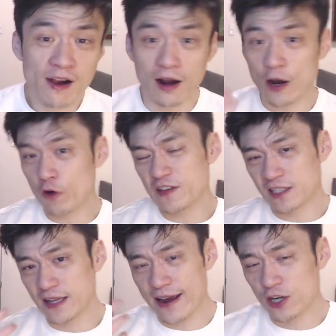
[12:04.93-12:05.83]
And
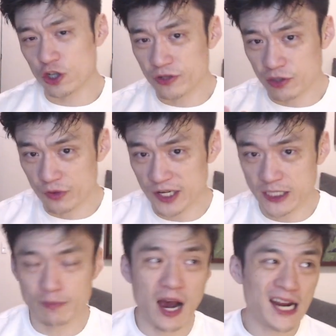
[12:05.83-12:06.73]
obviously, Eddie Jones is really
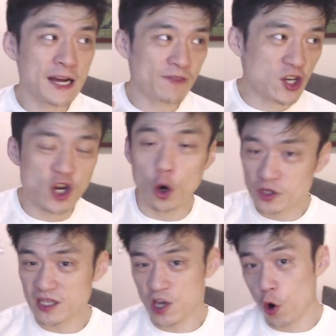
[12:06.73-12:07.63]
smart. He knows
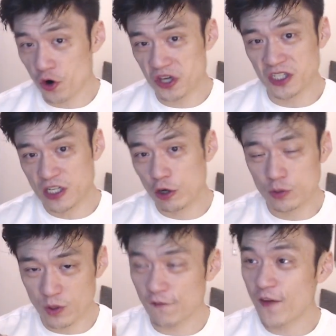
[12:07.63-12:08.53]
the audience and knows
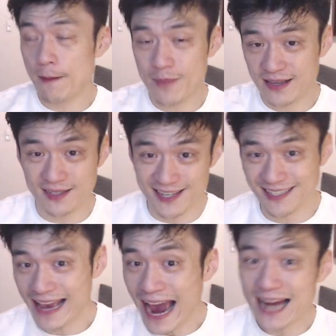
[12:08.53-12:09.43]
where the fan base is
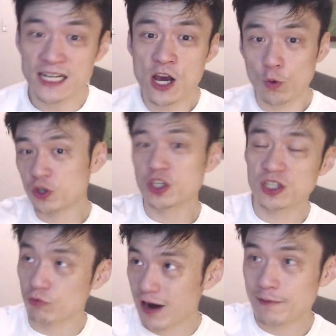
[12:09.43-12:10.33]
at, which is
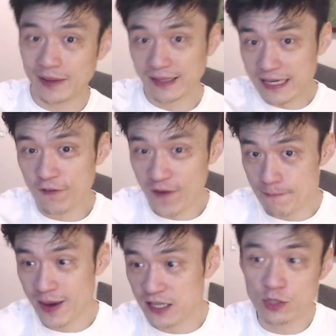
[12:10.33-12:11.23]
the rugby league fan
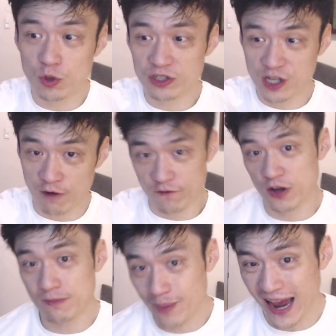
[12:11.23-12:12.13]
base. He wants to convert
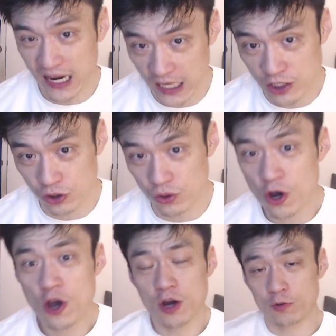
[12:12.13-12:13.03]
them back into
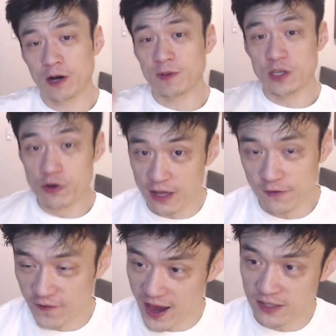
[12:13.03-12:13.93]
rugby union
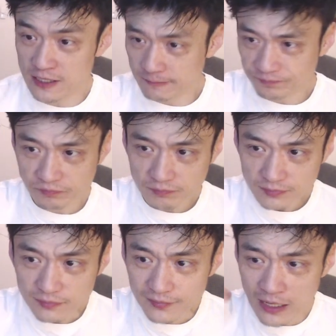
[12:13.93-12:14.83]
fans.
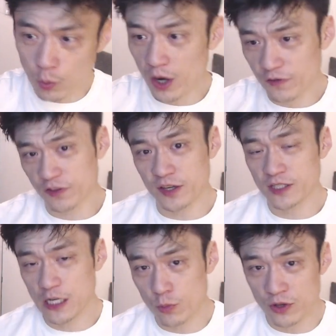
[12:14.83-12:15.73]
And one of the things
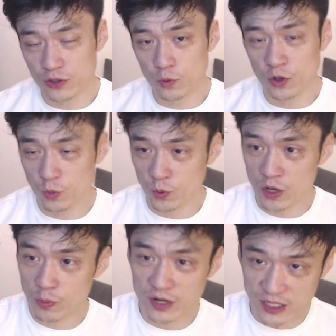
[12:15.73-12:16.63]
that he went
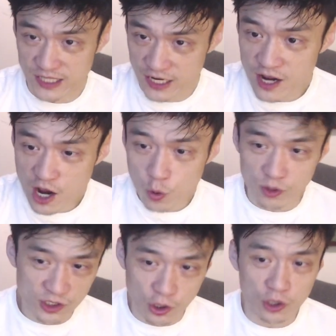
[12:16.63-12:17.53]
and did
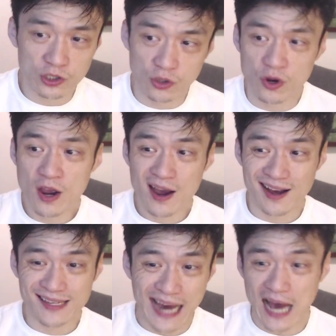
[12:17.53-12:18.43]
was talk to
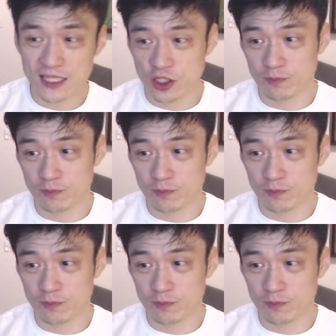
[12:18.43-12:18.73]
Gus